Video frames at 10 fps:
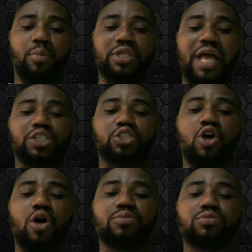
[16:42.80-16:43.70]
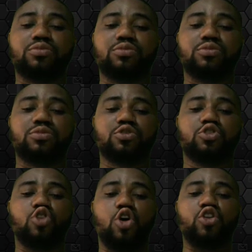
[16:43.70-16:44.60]
potassium,
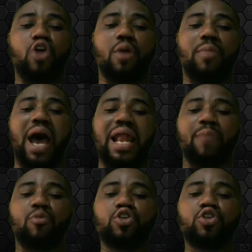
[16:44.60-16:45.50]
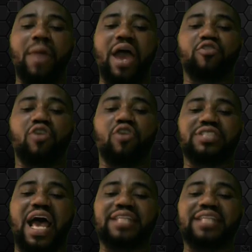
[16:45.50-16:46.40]
sodium, and ammonium
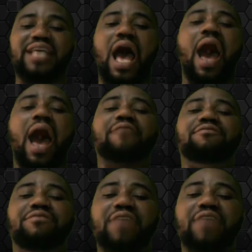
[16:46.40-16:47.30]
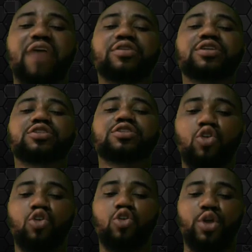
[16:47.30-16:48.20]
hydroxides, are very
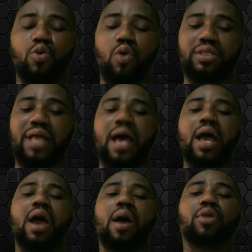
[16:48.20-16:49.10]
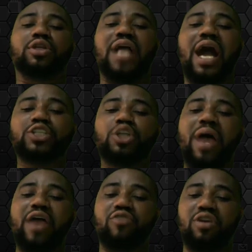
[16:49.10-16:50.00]
soluble in water. But
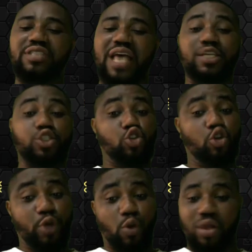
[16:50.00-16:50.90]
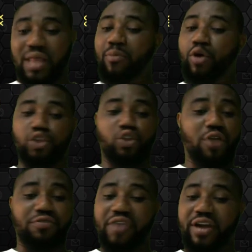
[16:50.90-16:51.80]
calcium hydroxide is soluble in water, but
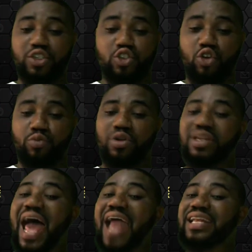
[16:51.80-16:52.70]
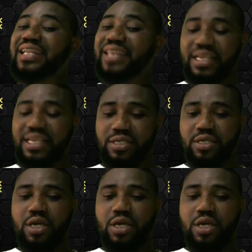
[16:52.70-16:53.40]
not very soluble like the 3.